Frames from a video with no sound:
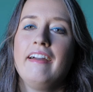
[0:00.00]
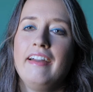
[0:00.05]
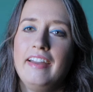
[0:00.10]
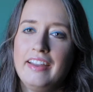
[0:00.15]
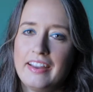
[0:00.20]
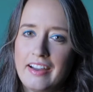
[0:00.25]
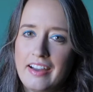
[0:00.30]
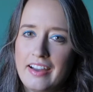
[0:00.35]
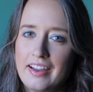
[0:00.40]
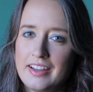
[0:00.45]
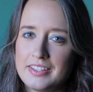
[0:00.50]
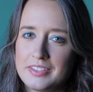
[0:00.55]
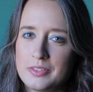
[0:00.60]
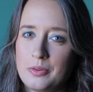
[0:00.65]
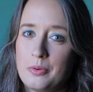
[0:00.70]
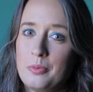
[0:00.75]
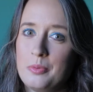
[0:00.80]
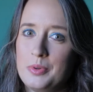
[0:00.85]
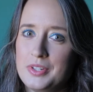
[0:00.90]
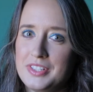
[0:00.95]
Hey guys,
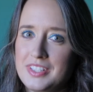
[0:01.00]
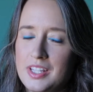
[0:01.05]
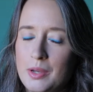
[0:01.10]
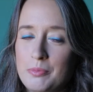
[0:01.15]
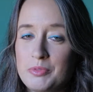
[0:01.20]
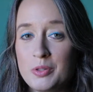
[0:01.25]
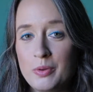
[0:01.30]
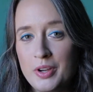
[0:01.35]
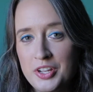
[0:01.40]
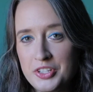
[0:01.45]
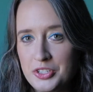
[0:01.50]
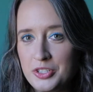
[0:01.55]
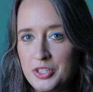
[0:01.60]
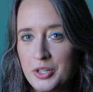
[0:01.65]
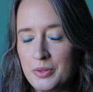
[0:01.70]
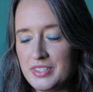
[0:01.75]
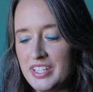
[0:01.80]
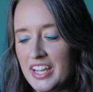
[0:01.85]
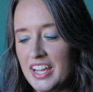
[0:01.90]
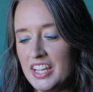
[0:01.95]
what's up? So as you
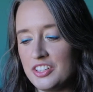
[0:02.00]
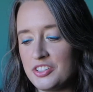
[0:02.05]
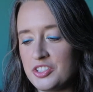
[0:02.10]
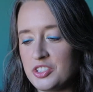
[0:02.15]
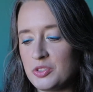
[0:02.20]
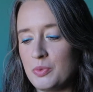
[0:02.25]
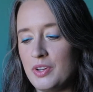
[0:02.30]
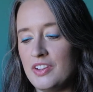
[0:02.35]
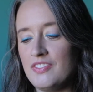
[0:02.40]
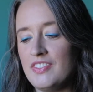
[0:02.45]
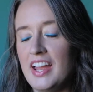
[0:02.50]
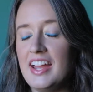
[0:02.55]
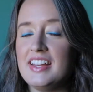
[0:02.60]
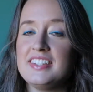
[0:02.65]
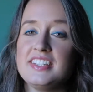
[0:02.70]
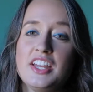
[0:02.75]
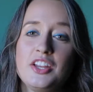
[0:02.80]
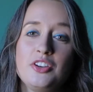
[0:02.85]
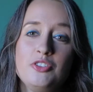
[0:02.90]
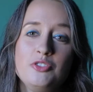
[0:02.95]
know, Taylor Swift
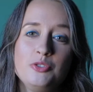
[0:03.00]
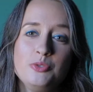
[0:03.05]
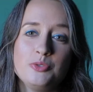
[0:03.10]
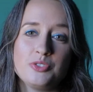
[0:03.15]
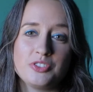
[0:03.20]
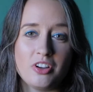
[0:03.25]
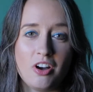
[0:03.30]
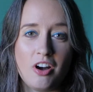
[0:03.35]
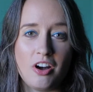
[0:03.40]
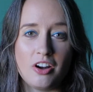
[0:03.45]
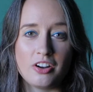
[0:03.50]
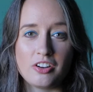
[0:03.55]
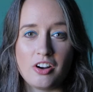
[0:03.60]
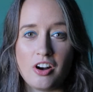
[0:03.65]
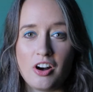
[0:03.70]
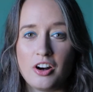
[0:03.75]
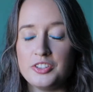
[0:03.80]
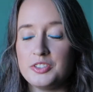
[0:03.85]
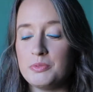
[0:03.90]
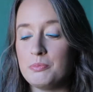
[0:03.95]
has a new song
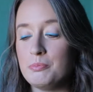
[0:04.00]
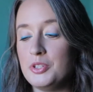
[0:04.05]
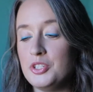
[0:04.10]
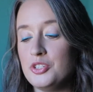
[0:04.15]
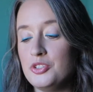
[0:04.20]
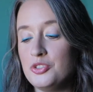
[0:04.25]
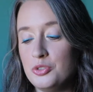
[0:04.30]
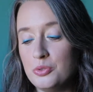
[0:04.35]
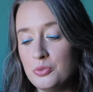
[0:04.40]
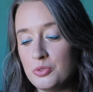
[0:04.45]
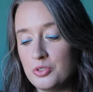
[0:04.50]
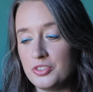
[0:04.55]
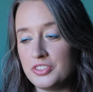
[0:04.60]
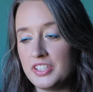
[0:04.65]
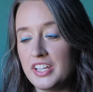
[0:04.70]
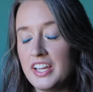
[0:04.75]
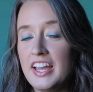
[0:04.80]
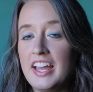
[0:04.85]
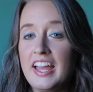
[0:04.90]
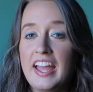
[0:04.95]
called Bejeweled,
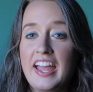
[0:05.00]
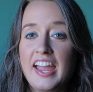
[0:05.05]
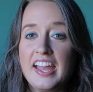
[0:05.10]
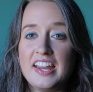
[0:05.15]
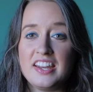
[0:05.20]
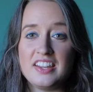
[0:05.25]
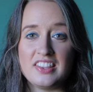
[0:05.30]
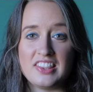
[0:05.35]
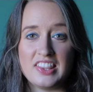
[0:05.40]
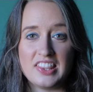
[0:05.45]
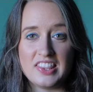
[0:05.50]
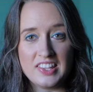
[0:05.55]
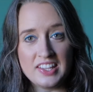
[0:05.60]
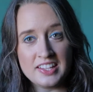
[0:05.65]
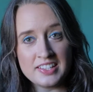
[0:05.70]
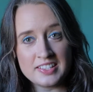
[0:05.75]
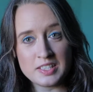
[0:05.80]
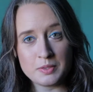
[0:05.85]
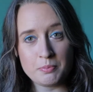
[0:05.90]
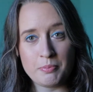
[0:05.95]
and
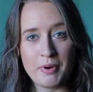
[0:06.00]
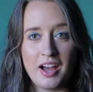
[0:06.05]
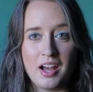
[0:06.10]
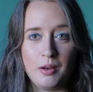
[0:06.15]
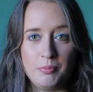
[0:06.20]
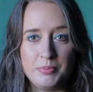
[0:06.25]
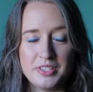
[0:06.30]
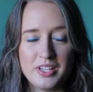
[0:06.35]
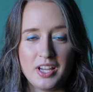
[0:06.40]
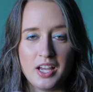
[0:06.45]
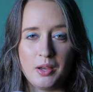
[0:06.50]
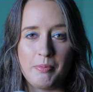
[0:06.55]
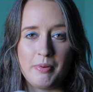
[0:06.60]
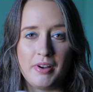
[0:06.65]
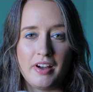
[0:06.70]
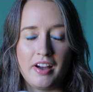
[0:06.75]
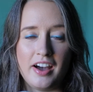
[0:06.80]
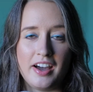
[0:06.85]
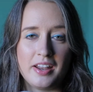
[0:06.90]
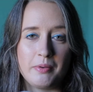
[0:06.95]
this popped up
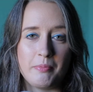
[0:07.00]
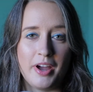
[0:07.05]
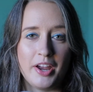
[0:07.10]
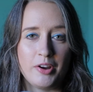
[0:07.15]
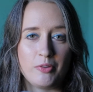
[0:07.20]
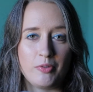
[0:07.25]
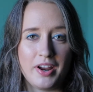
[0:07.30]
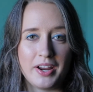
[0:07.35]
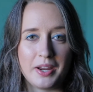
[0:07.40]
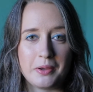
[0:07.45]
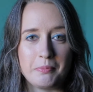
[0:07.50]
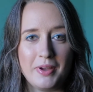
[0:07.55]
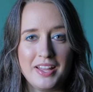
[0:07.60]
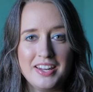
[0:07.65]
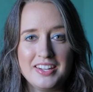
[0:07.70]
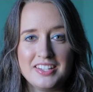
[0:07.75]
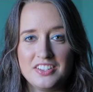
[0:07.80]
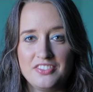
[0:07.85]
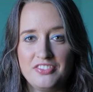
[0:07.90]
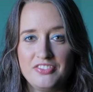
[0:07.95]
on my
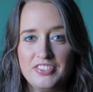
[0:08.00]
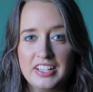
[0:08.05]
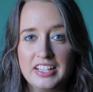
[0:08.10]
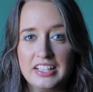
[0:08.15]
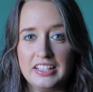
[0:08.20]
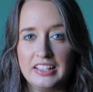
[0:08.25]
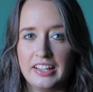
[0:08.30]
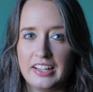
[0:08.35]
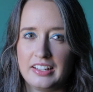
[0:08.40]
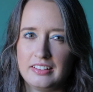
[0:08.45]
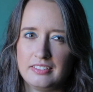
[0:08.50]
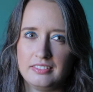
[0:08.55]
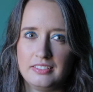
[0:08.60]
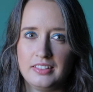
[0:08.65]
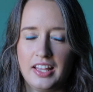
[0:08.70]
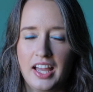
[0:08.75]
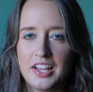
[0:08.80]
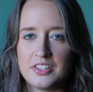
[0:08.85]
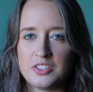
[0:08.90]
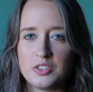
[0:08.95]
recommended feed like
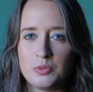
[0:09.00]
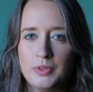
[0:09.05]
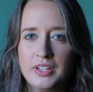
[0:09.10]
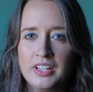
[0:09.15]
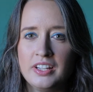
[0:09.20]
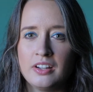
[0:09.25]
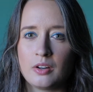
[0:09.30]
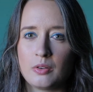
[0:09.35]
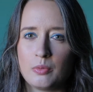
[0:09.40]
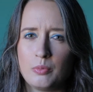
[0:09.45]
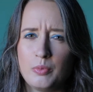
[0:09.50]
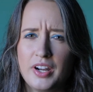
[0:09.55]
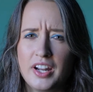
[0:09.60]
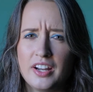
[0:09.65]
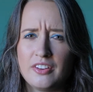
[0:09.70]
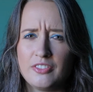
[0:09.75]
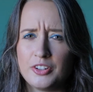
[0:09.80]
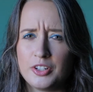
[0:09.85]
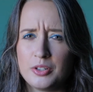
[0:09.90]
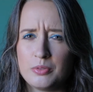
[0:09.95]
last week or
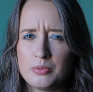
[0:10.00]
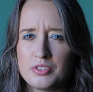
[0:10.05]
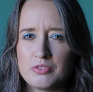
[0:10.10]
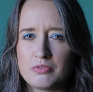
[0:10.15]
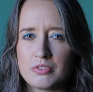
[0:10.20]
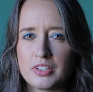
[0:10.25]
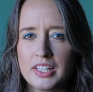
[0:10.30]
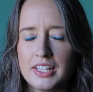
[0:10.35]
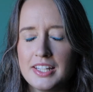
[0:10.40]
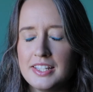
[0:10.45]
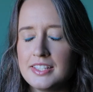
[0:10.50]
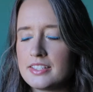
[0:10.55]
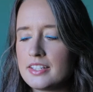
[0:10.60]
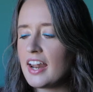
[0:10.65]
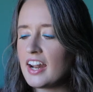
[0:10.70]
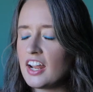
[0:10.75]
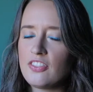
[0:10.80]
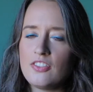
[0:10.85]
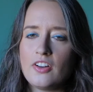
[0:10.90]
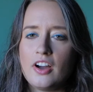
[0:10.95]
whenever it was released. And
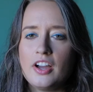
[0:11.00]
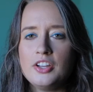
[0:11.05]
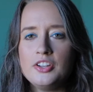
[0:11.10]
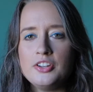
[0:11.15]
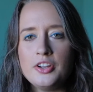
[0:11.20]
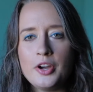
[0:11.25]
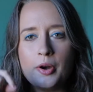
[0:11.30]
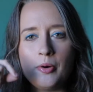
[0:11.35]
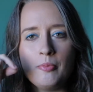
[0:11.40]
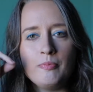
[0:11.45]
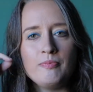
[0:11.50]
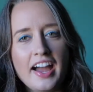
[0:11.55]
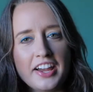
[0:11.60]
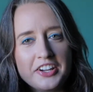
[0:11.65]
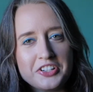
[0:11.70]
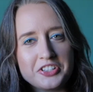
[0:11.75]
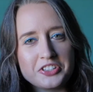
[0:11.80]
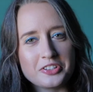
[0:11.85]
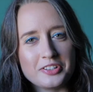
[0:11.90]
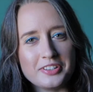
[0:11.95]
I thought, you know, I
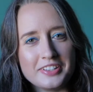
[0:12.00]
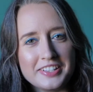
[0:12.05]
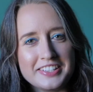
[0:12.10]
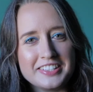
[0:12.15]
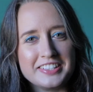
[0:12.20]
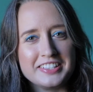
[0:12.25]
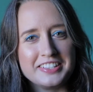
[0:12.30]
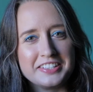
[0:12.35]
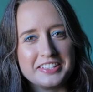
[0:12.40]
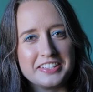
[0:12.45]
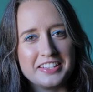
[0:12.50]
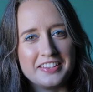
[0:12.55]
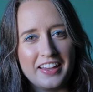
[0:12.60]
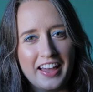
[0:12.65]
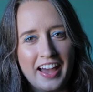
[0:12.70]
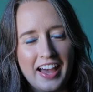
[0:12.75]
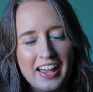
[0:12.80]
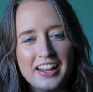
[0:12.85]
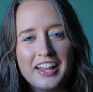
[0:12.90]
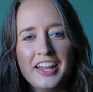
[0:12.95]
should listen to
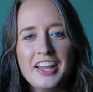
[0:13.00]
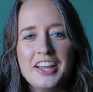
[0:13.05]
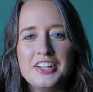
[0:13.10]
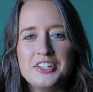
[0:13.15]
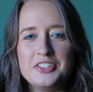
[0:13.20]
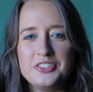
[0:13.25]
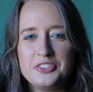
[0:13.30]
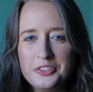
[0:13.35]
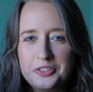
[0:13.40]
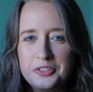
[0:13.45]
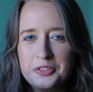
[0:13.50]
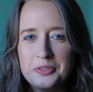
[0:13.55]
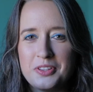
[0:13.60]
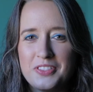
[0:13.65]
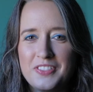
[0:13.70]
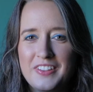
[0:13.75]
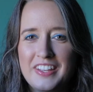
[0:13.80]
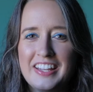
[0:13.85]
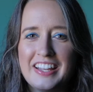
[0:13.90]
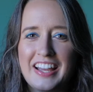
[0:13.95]
that. And do you
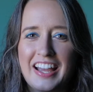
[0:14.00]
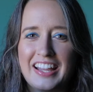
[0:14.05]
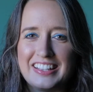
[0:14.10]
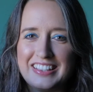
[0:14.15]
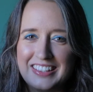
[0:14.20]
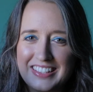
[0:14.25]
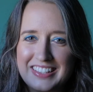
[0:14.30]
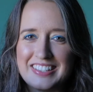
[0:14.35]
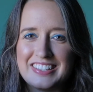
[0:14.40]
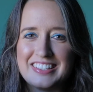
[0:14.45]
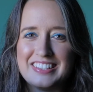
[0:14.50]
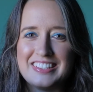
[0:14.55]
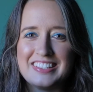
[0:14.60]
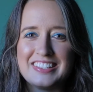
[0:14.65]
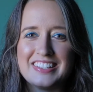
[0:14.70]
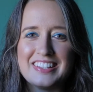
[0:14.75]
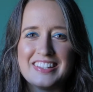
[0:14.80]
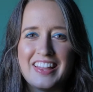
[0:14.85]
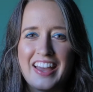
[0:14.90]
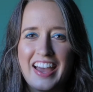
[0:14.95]
think I listened
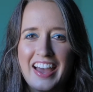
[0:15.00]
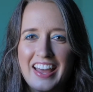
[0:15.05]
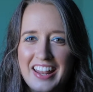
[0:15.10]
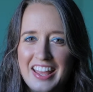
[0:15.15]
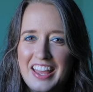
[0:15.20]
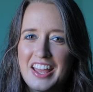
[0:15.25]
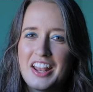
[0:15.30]
to that?